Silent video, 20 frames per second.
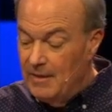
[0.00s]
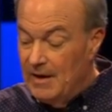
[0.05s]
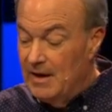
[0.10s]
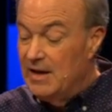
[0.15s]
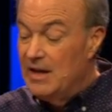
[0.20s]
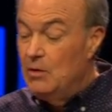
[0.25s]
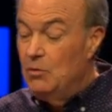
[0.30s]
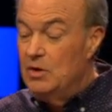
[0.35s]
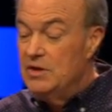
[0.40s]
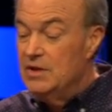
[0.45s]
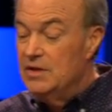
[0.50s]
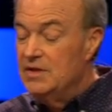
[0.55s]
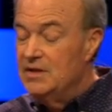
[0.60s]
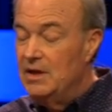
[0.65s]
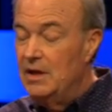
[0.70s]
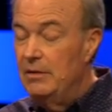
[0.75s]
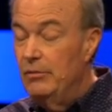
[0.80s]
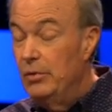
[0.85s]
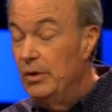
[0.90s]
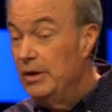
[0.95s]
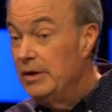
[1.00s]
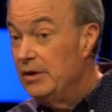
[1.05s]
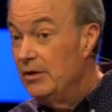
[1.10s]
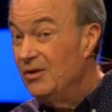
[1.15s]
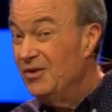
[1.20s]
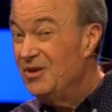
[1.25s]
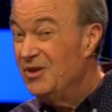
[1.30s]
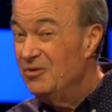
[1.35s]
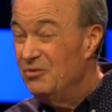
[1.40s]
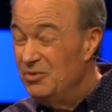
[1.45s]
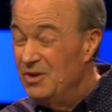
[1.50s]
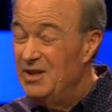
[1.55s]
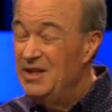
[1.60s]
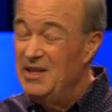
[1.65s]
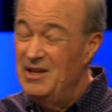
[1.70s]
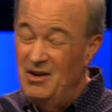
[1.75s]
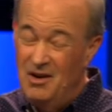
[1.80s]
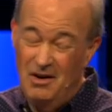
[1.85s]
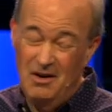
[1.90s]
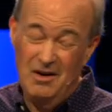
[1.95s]
Then he would just say, well, you know, you
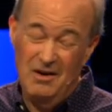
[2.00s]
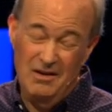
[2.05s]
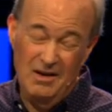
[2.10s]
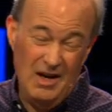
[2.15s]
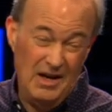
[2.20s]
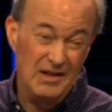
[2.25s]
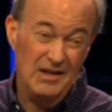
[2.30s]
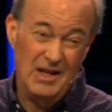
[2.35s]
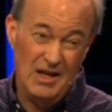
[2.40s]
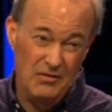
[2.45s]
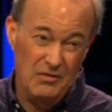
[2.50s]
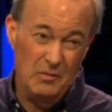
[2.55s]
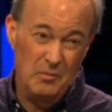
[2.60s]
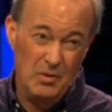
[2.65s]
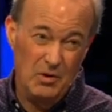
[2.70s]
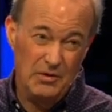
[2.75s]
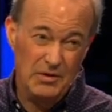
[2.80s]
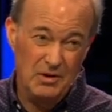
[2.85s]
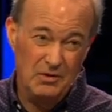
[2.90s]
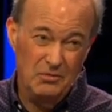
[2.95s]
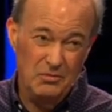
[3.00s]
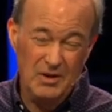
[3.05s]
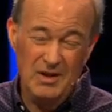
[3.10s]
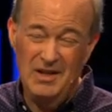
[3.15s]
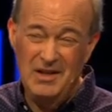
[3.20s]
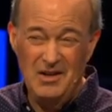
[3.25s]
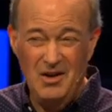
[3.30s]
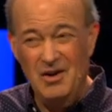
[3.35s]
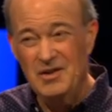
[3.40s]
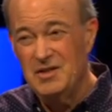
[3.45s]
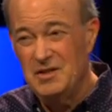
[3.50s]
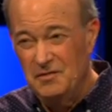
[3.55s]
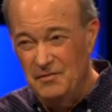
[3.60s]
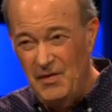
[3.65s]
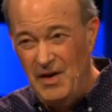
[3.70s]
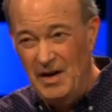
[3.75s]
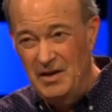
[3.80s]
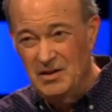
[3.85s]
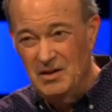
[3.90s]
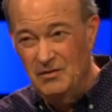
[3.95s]
really are unlovable. You really are
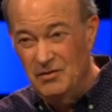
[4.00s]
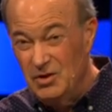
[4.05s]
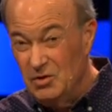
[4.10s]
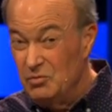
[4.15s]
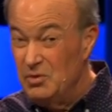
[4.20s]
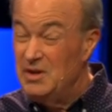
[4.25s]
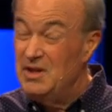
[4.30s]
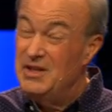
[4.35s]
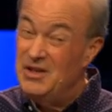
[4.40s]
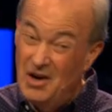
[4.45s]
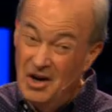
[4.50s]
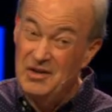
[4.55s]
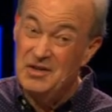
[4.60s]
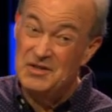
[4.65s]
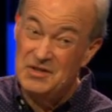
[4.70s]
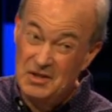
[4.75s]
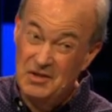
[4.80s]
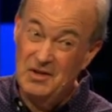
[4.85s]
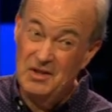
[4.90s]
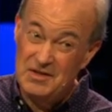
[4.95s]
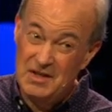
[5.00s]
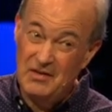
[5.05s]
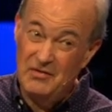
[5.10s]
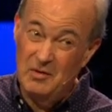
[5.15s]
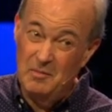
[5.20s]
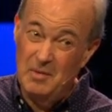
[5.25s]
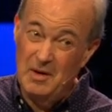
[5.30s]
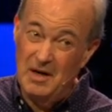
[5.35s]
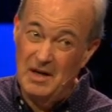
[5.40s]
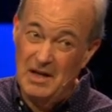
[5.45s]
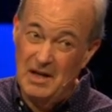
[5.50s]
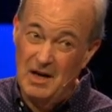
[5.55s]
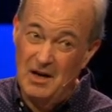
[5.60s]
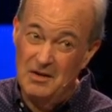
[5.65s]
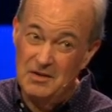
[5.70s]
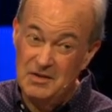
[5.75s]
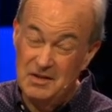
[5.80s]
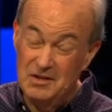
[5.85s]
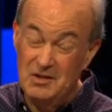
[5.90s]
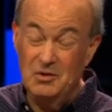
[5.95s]
defective. You really aren't as good as everybody
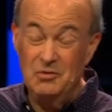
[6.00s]
else.